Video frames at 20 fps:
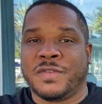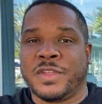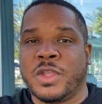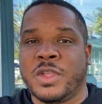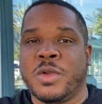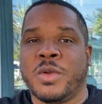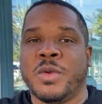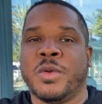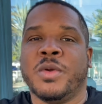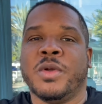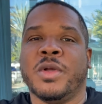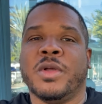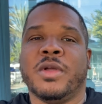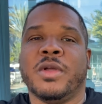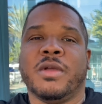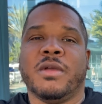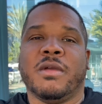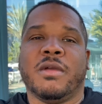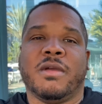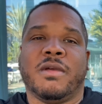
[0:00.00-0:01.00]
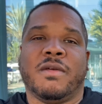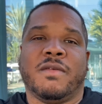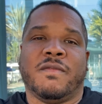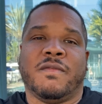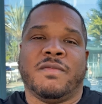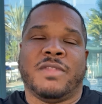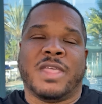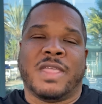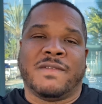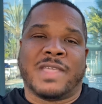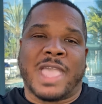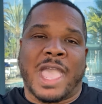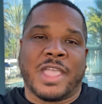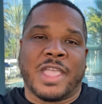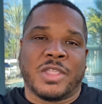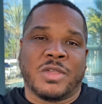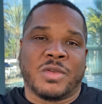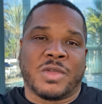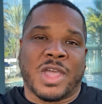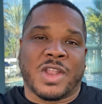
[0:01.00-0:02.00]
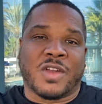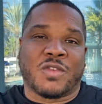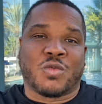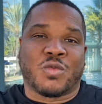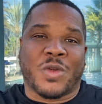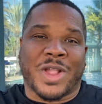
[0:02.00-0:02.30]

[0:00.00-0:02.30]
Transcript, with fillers: you, they've got you kind of